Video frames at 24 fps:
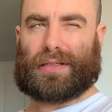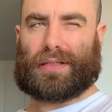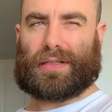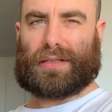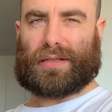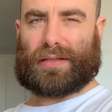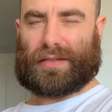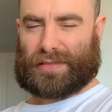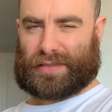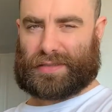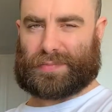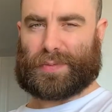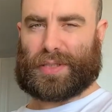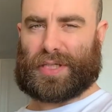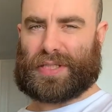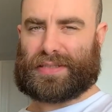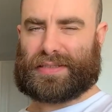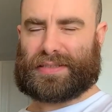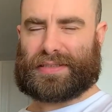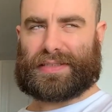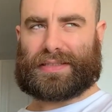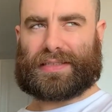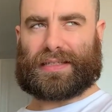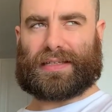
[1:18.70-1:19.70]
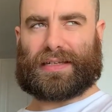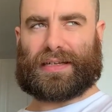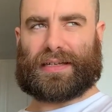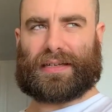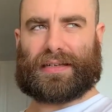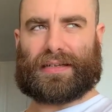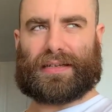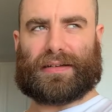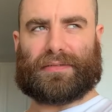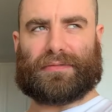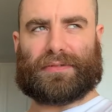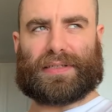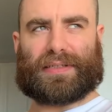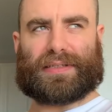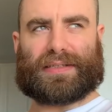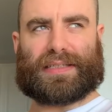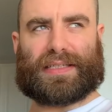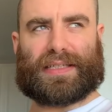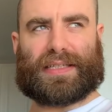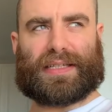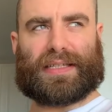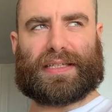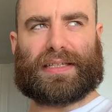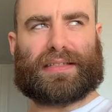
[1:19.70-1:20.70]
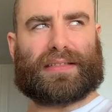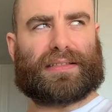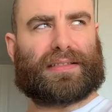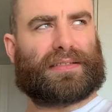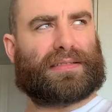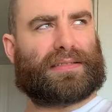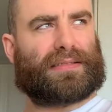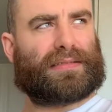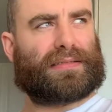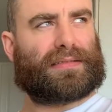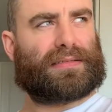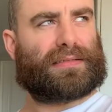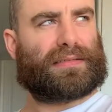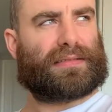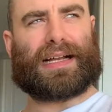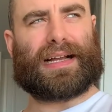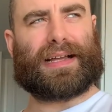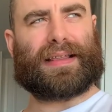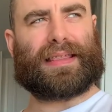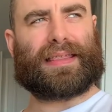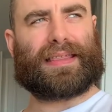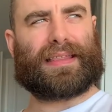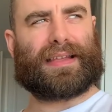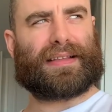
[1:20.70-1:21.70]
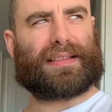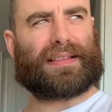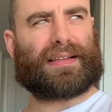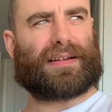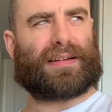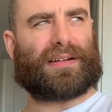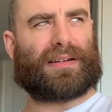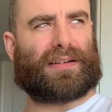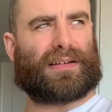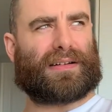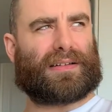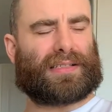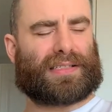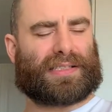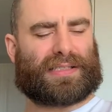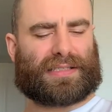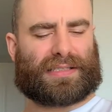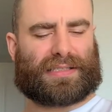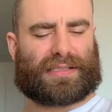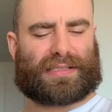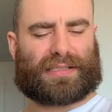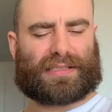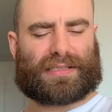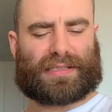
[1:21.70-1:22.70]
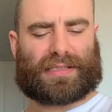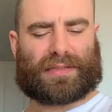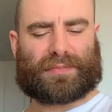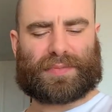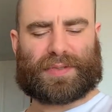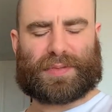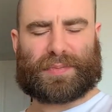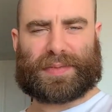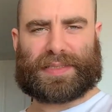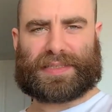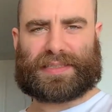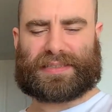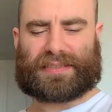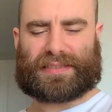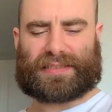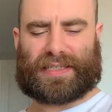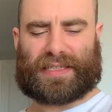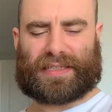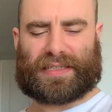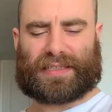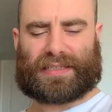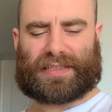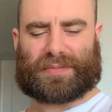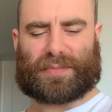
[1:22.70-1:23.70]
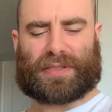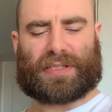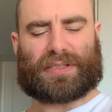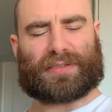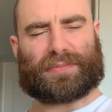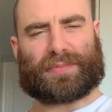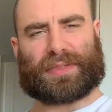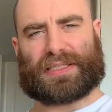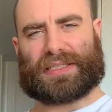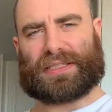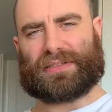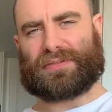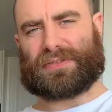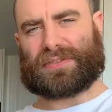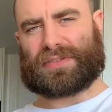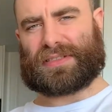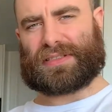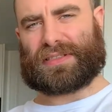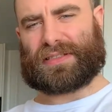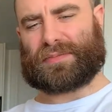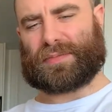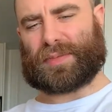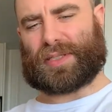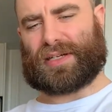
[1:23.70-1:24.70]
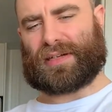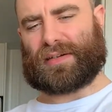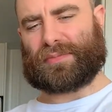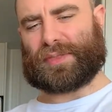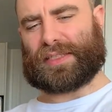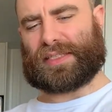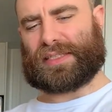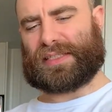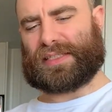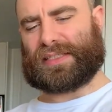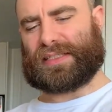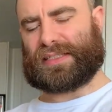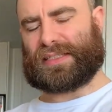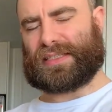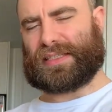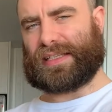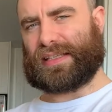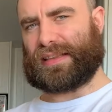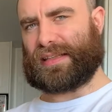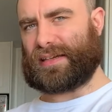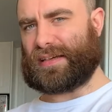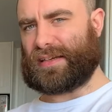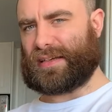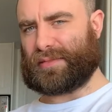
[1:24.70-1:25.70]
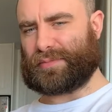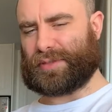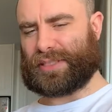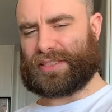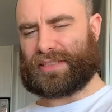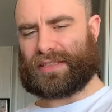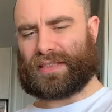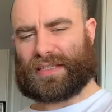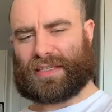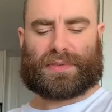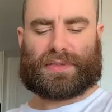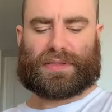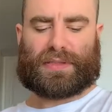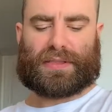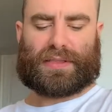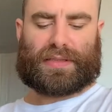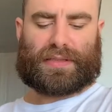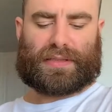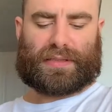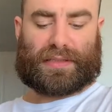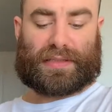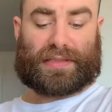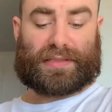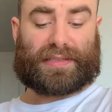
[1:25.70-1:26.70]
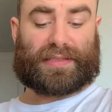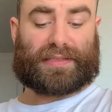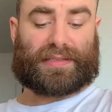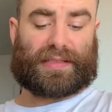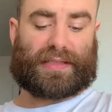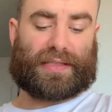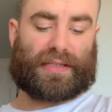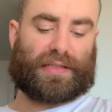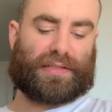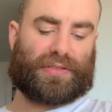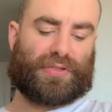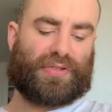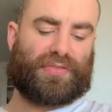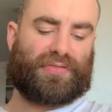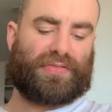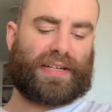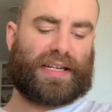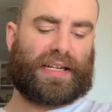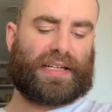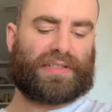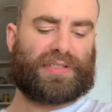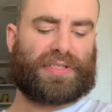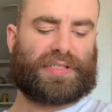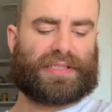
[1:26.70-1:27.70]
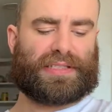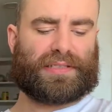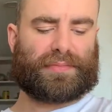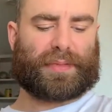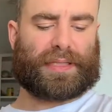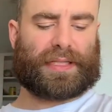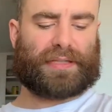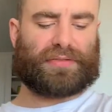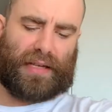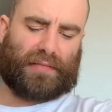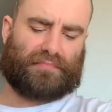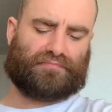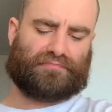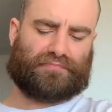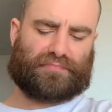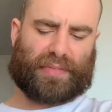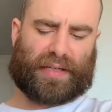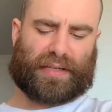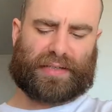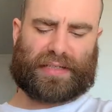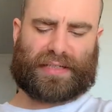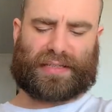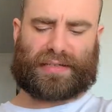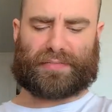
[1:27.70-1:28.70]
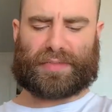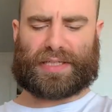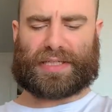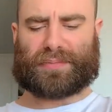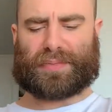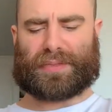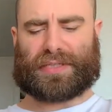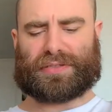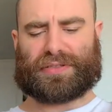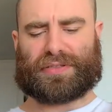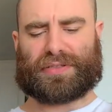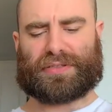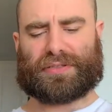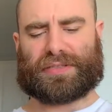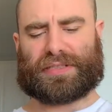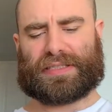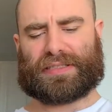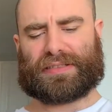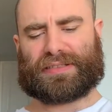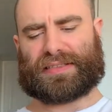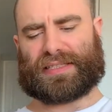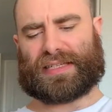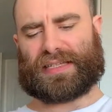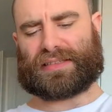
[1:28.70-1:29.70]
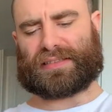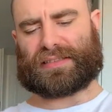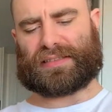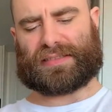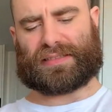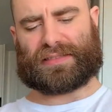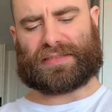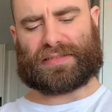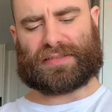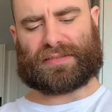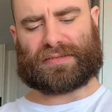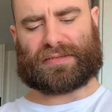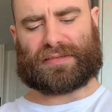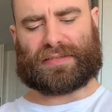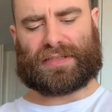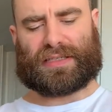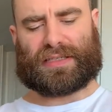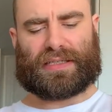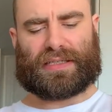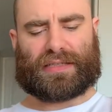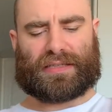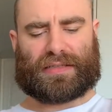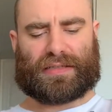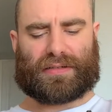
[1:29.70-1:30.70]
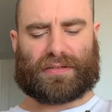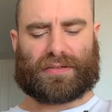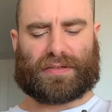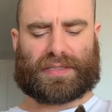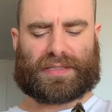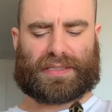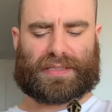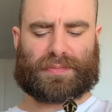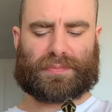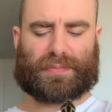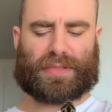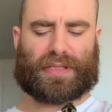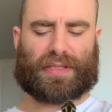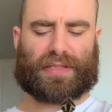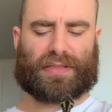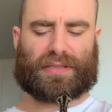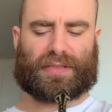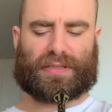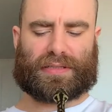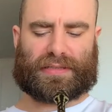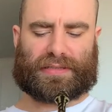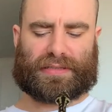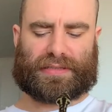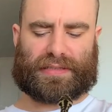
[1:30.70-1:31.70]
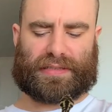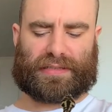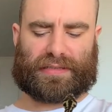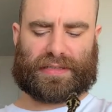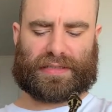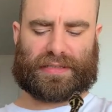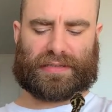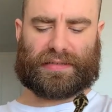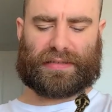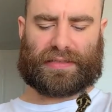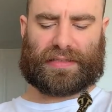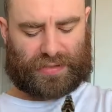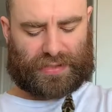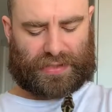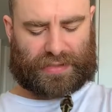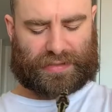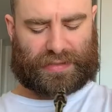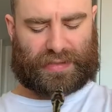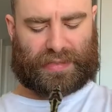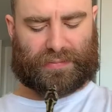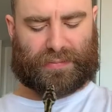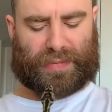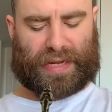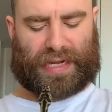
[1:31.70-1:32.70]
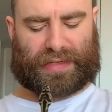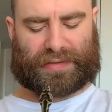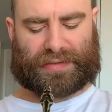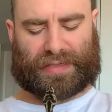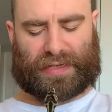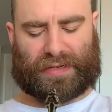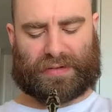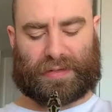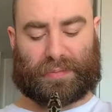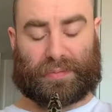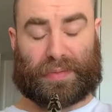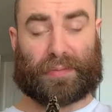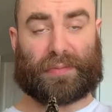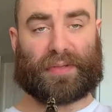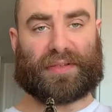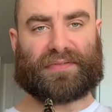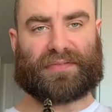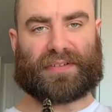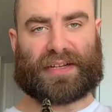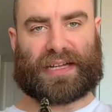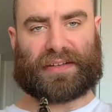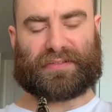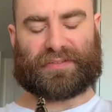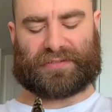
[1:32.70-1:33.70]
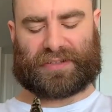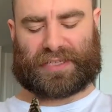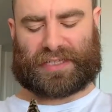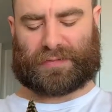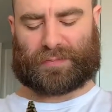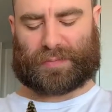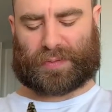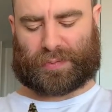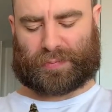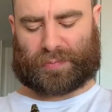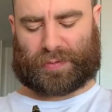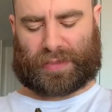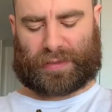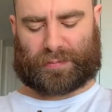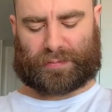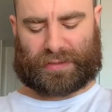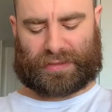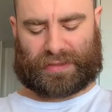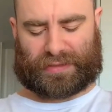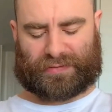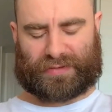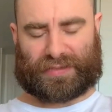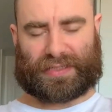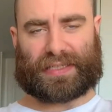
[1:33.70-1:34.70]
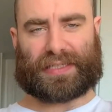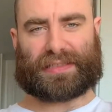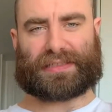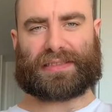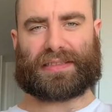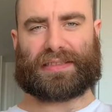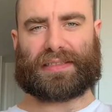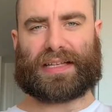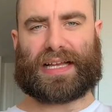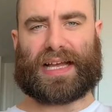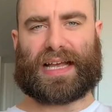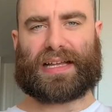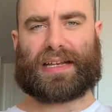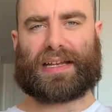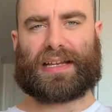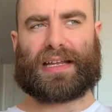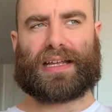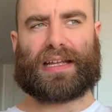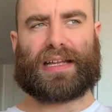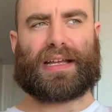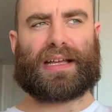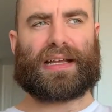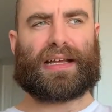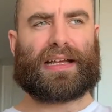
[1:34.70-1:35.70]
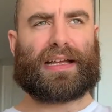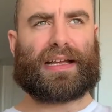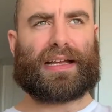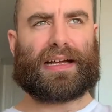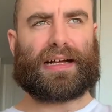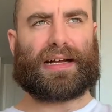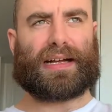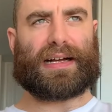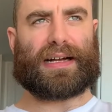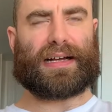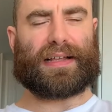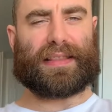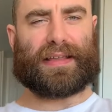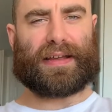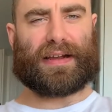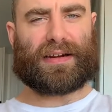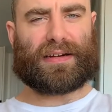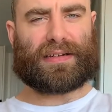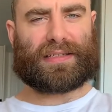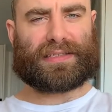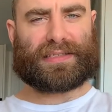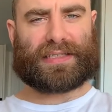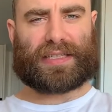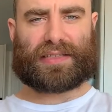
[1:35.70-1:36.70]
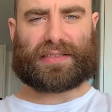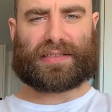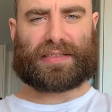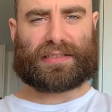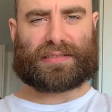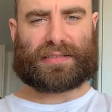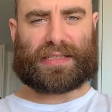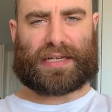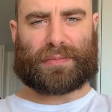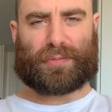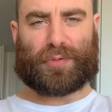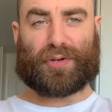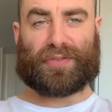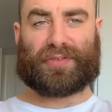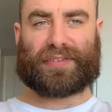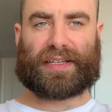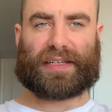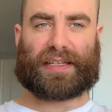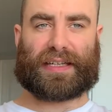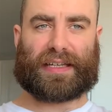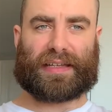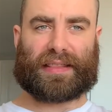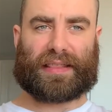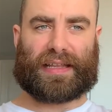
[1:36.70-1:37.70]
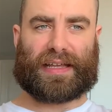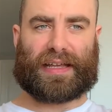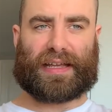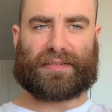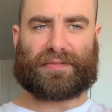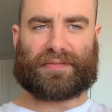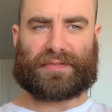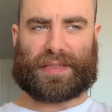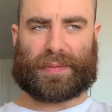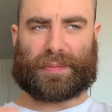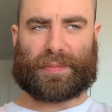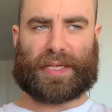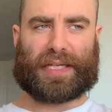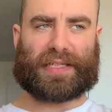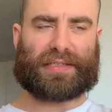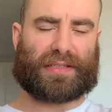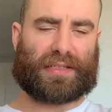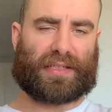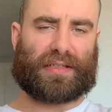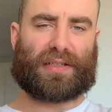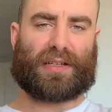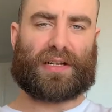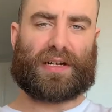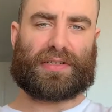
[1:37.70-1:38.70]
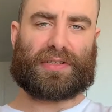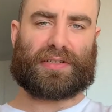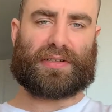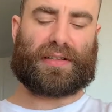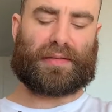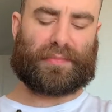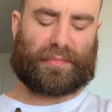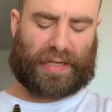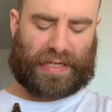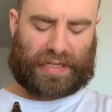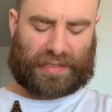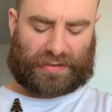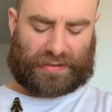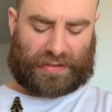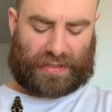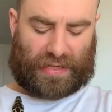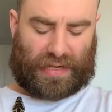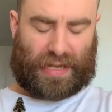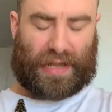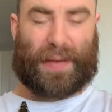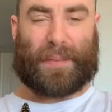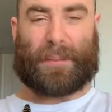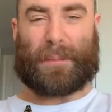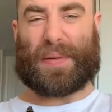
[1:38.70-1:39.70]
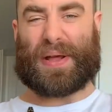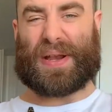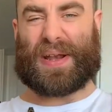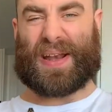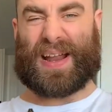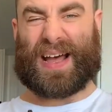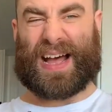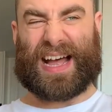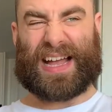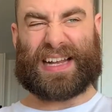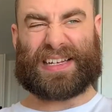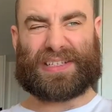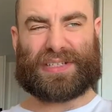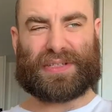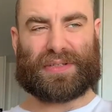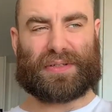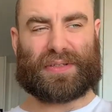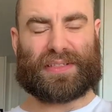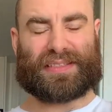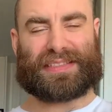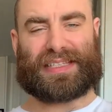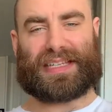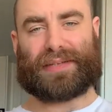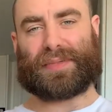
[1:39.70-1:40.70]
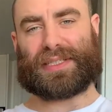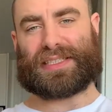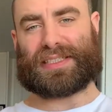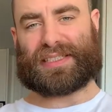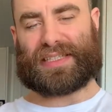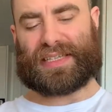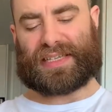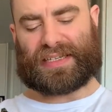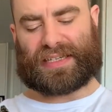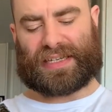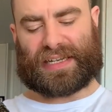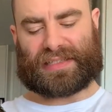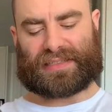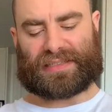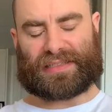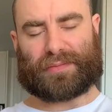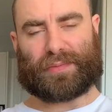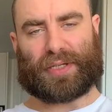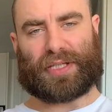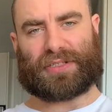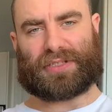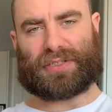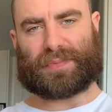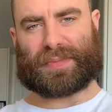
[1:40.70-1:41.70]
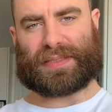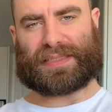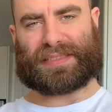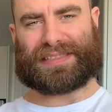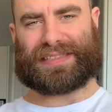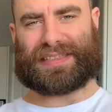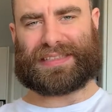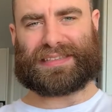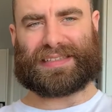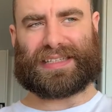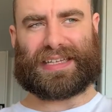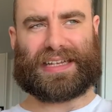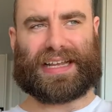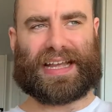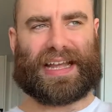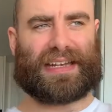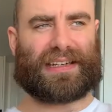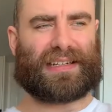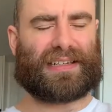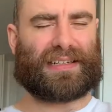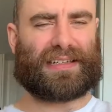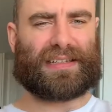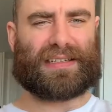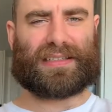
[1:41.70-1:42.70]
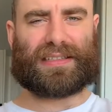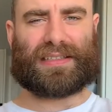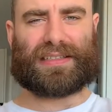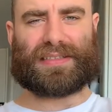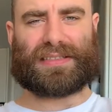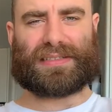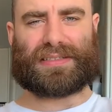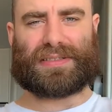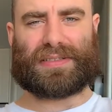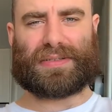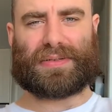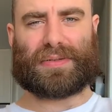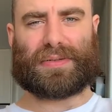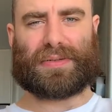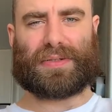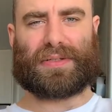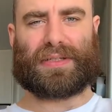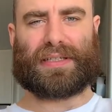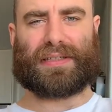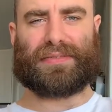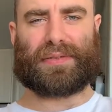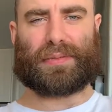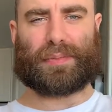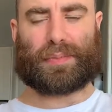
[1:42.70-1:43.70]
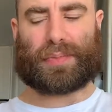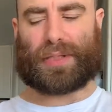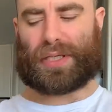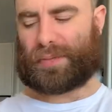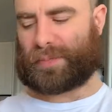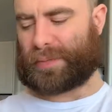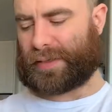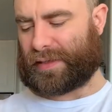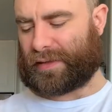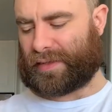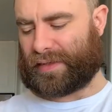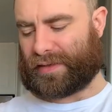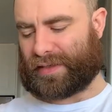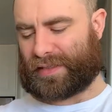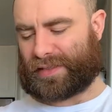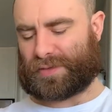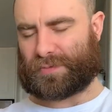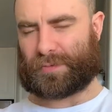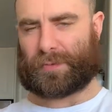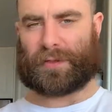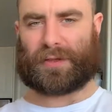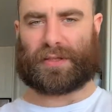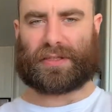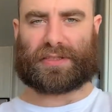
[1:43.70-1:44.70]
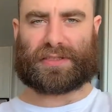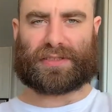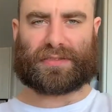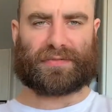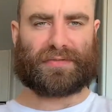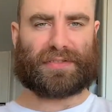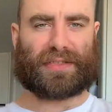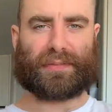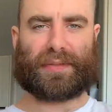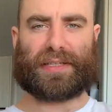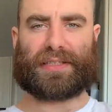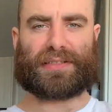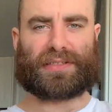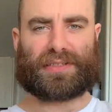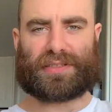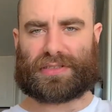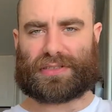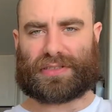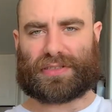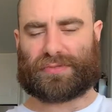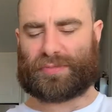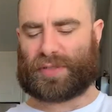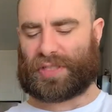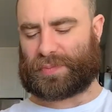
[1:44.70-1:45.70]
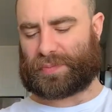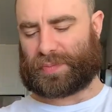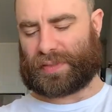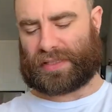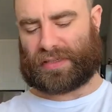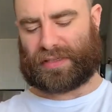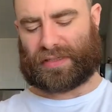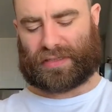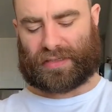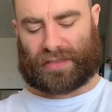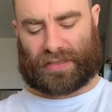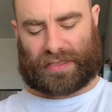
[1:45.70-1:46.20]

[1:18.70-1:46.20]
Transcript: the smallest, I want to say. I think there are subspecies that get smaller, but you won't see them commonly in the hobby. This is a juvenile. She's about probably coming up on 2 years actually, so quite small considering. She's going to max out at maybe 5 feet, but probably even less than that. They are sexually dimorphic in that females are larger than males, but not to the same extent as some other species like anacondas or even ball pythons where the females are just so much bigger.